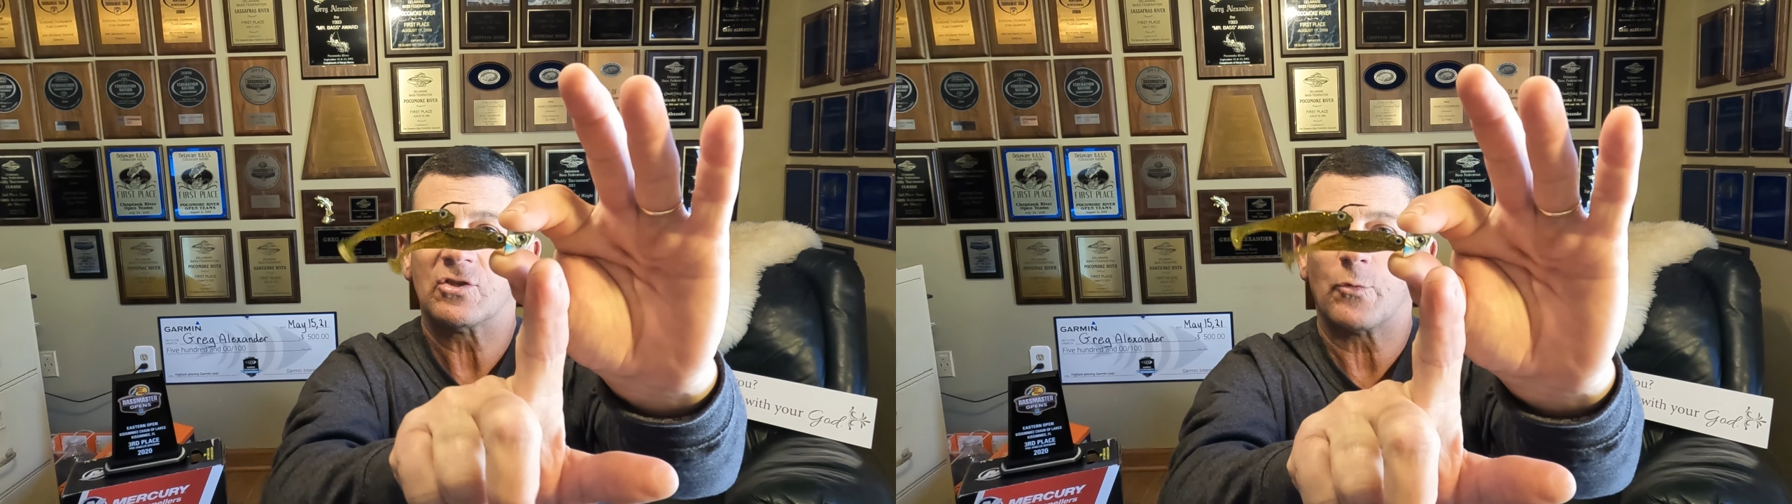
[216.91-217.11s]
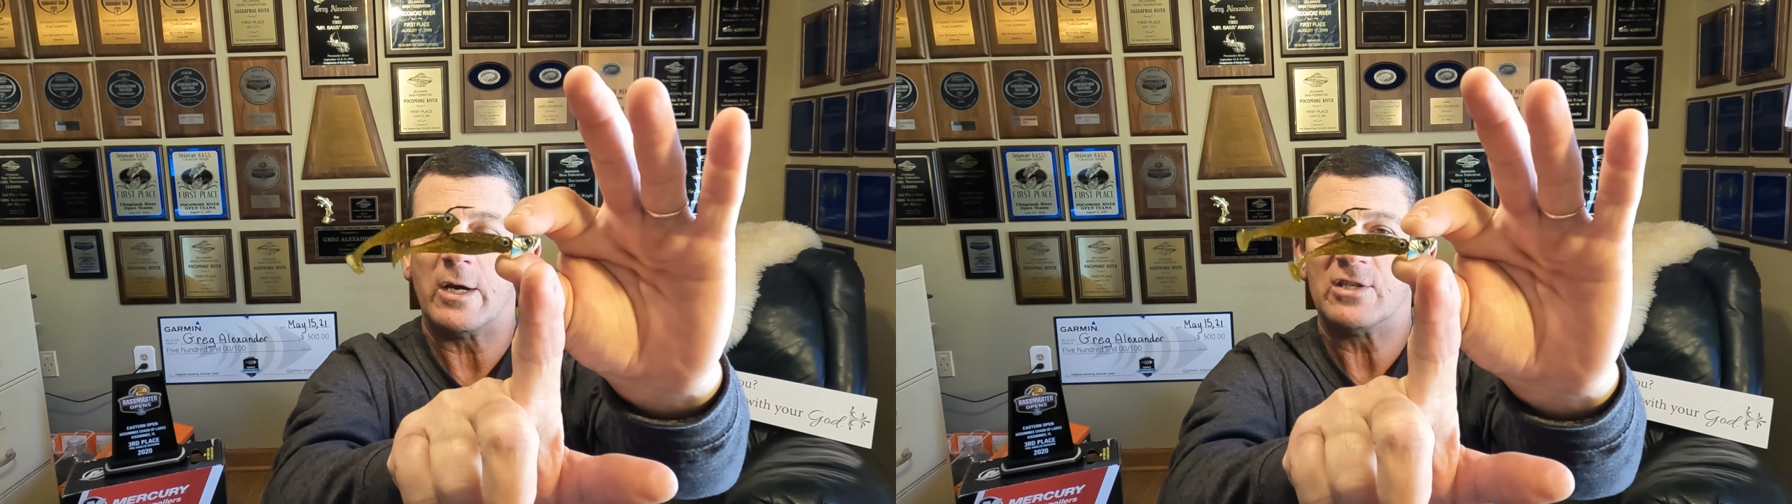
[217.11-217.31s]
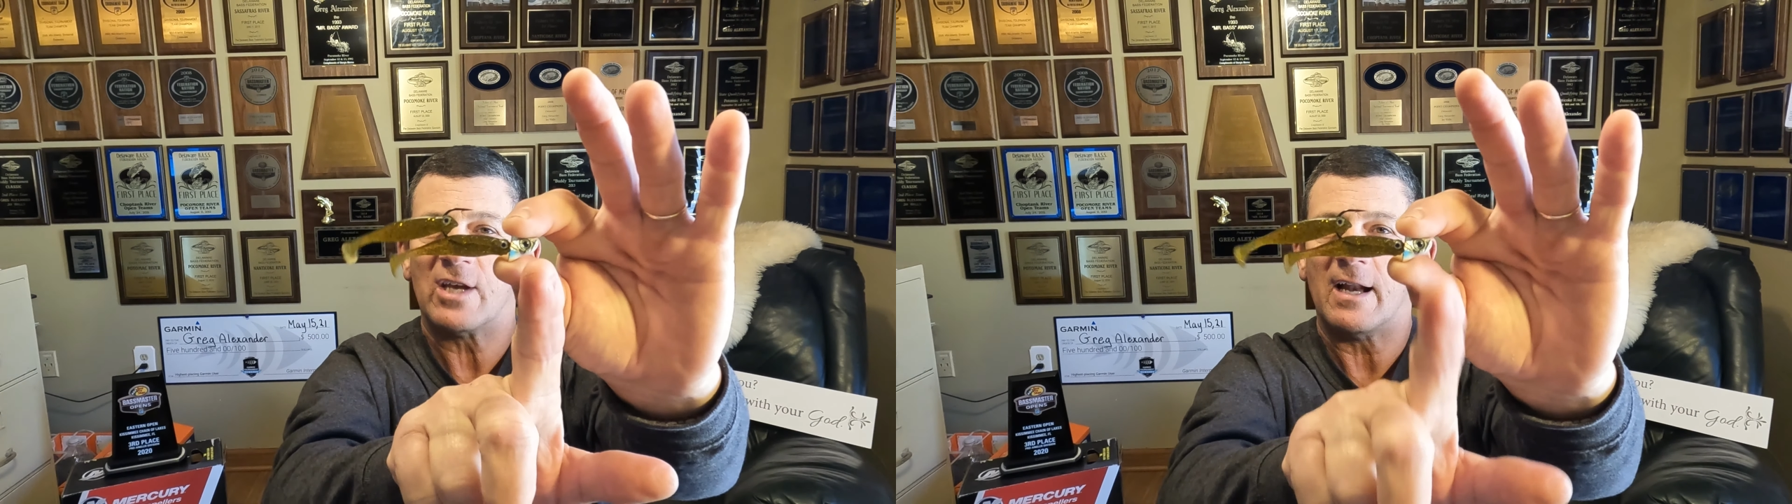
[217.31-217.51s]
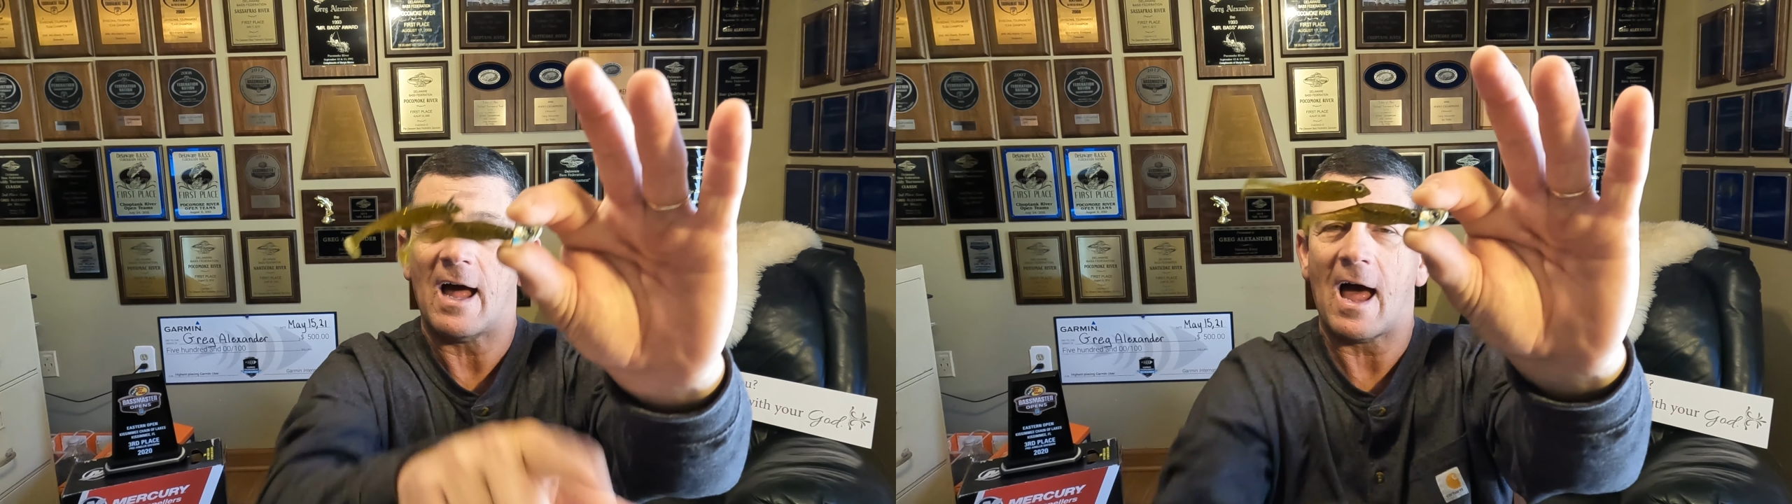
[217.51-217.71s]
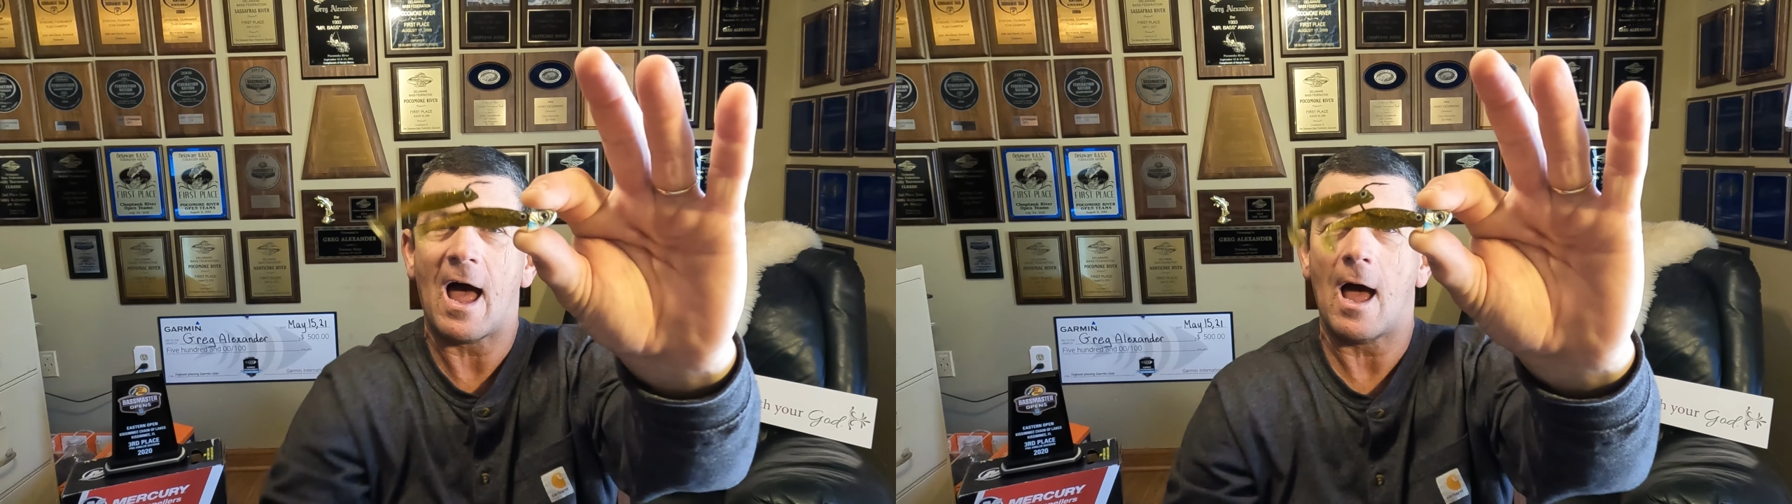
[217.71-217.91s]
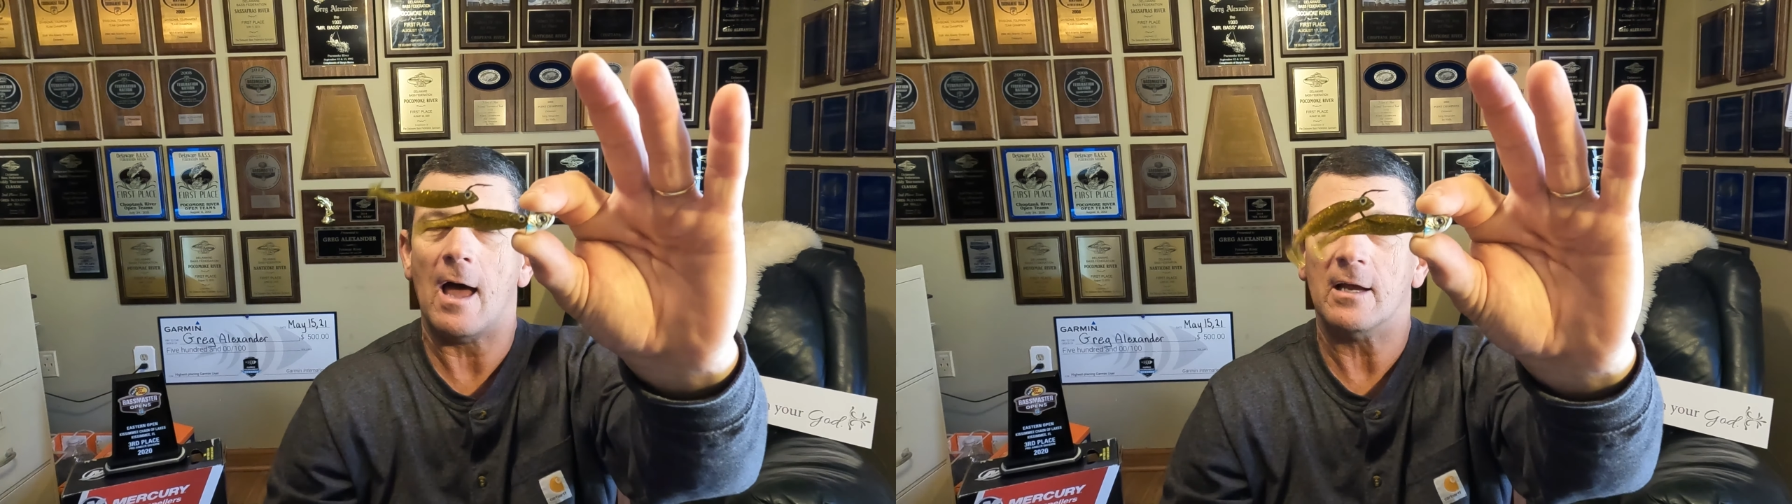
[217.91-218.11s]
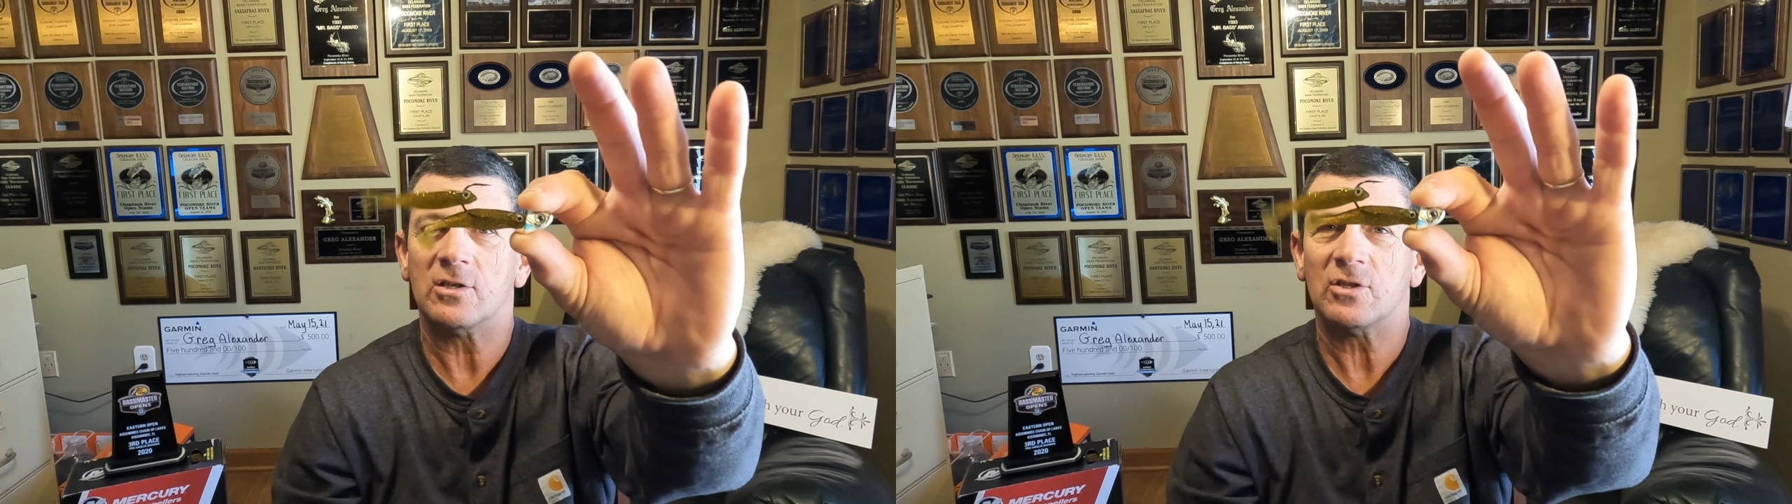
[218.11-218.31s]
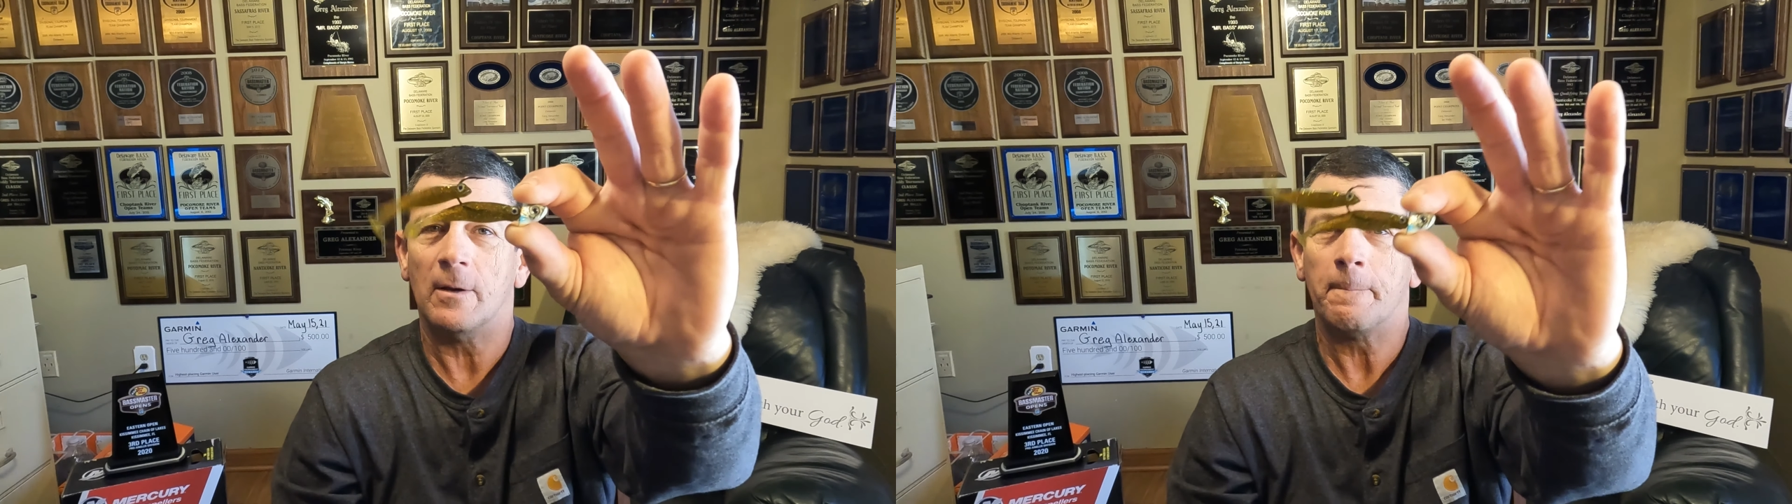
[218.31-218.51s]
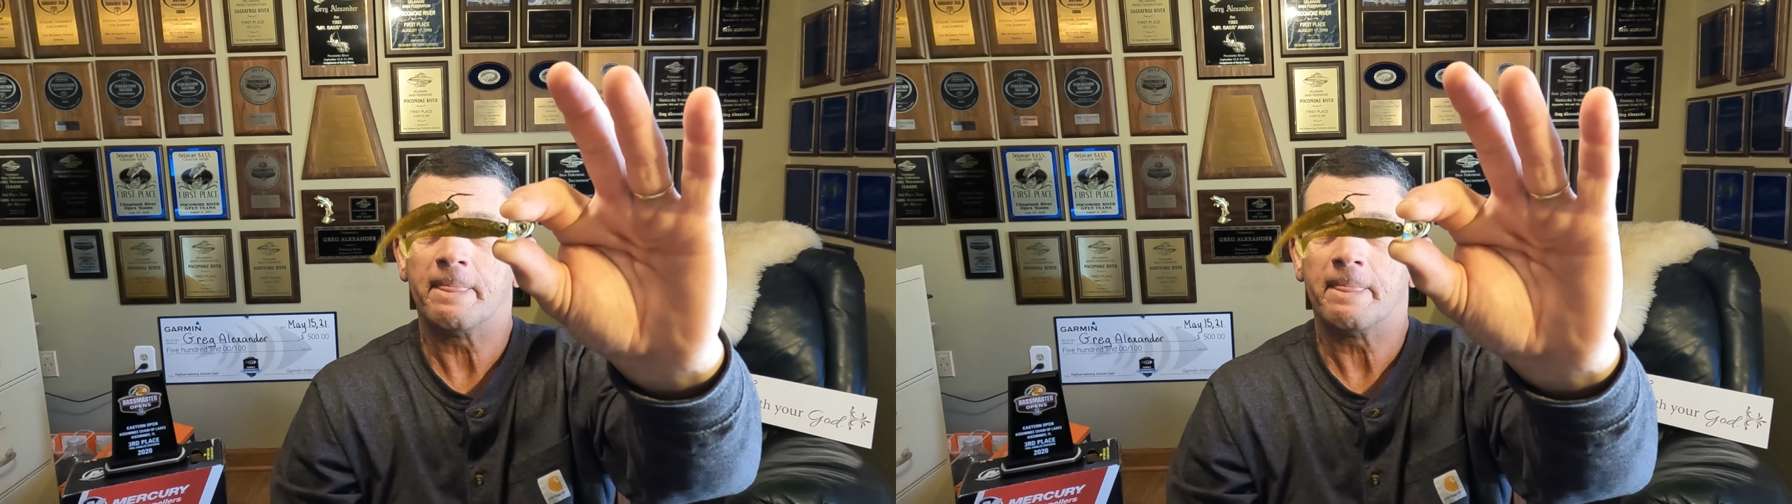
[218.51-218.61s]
3 set of eyes